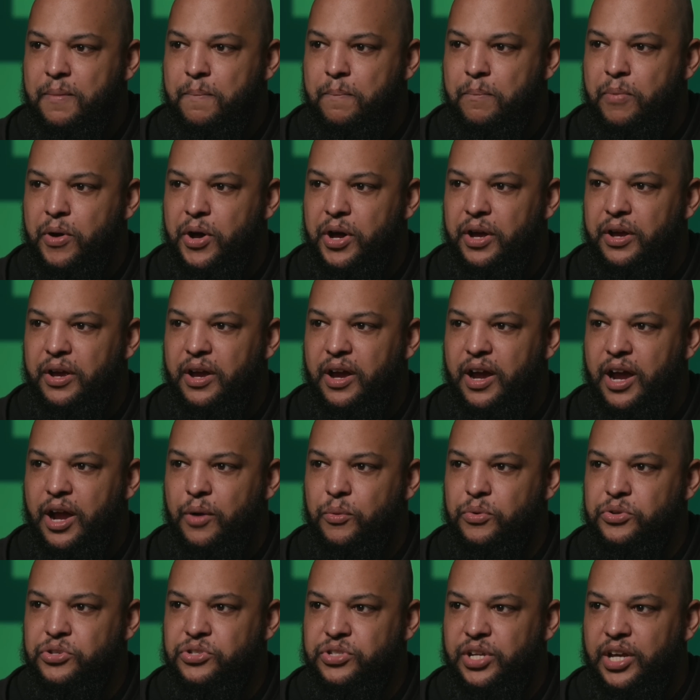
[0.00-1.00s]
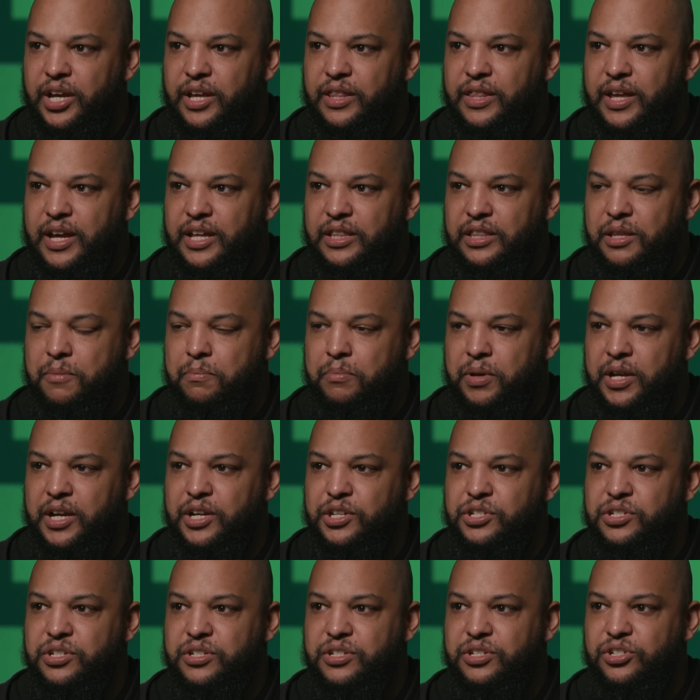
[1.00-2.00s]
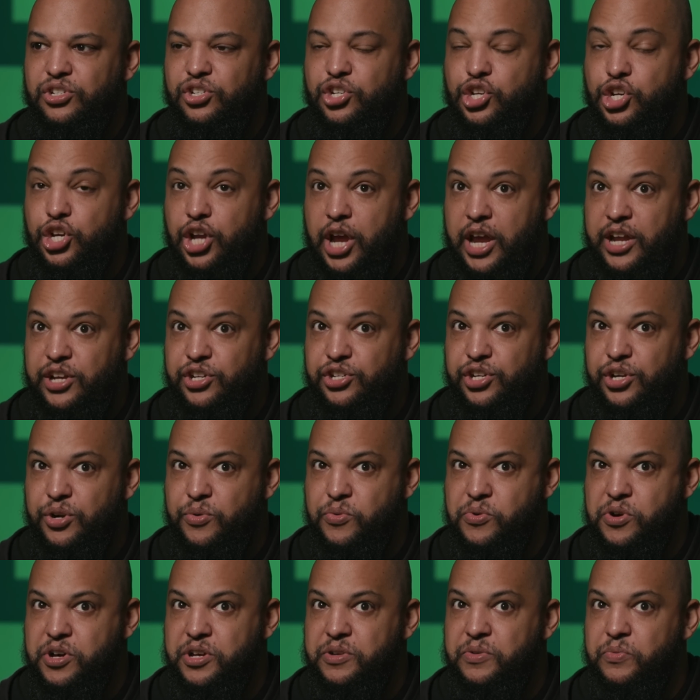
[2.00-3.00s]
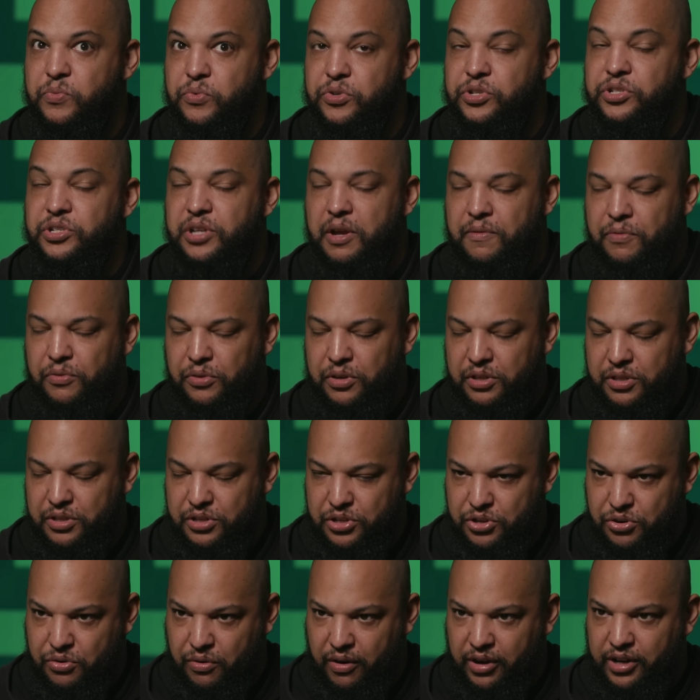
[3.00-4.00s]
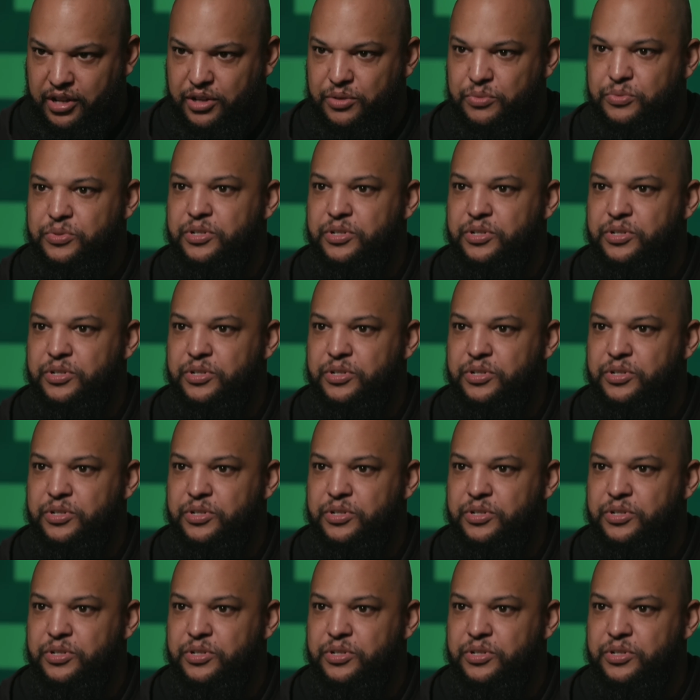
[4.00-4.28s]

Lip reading: But I will say that the biggest changing one was definitely the Ukrainian